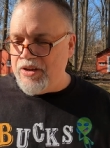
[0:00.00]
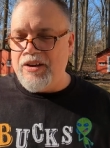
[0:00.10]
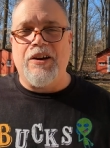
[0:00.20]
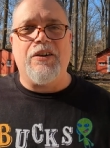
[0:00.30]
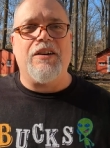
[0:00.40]

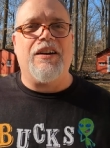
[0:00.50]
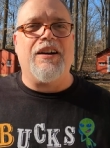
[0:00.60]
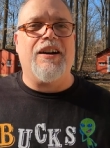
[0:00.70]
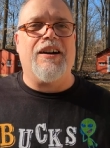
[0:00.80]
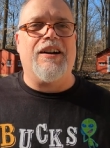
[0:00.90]
You know,
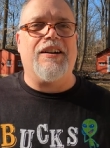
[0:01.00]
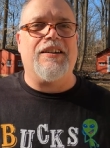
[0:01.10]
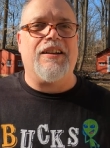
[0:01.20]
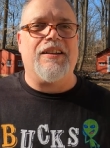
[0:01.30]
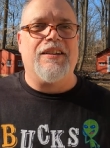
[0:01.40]

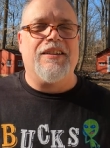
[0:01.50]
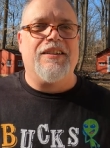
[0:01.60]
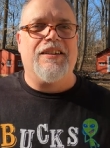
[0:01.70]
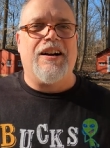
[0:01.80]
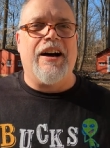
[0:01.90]
uh,
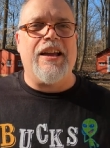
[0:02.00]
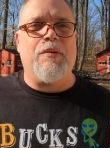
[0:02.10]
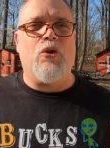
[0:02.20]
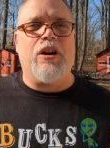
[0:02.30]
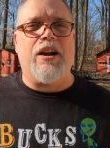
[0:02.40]
I
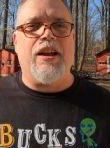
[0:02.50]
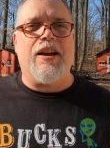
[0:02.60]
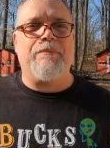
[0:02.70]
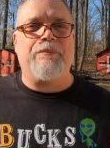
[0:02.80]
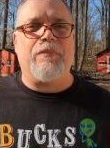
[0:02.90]
am what I
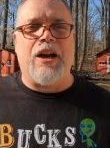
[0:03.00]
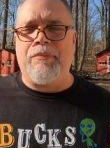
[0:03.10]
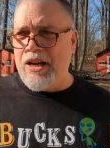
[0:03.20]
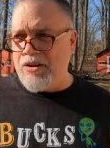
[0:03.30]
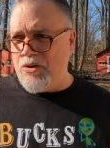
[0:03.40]
am.
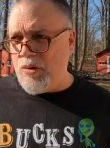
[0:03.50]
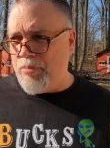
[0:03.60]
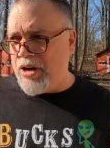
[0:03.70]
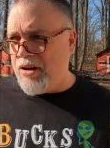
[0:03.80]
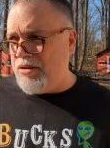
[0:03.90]
I'm not going to
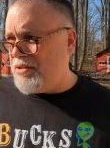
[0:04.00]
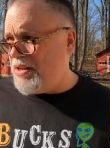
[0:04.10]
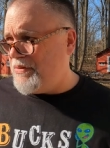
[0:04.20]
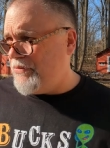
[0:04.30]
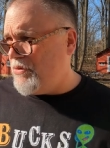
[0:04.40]

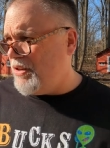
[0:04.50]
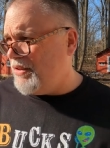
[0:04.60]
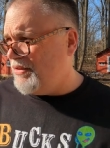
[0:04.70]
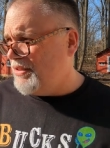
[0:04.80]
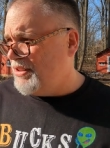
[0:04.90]
apologize for it.
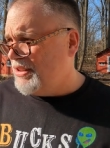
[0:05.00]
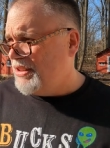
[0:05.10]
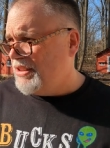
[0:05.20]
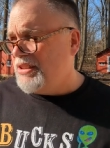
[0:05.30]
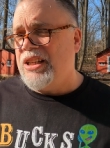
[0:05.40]

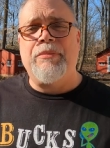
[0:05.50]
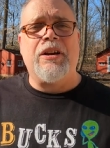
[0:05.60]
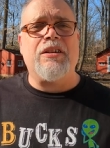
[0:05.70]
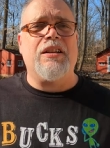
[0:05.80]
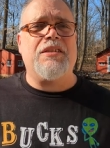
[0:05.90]
I'm
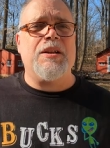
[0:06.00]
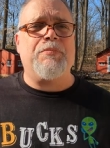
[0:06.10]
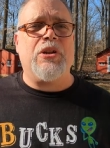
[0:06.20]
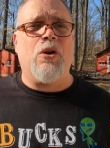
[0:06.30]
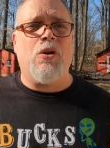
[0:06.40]
not going to
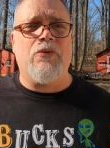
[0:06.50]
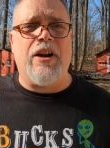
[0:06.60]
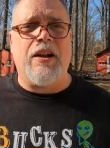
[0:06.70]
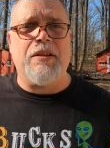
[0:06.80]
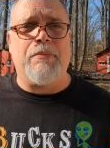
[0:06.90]
tiptoe
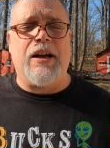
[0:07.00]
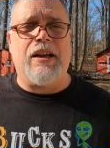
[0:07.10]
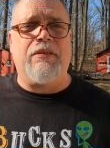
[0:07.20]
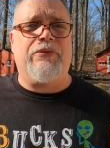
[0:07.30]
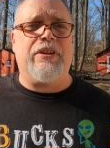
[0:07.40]
around the
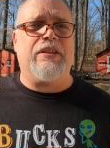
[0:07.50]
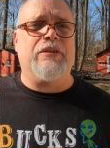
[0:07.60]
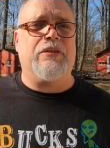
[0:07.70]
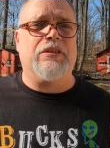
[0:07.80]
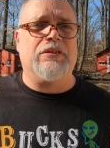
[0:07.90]

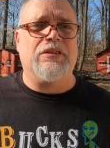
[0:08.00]
minefield.